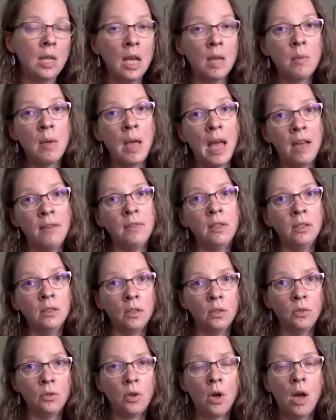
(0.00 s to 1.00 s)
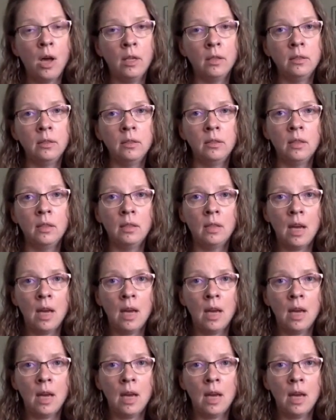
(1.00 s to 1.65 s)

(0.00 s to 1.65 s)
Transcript: I'm having the thought that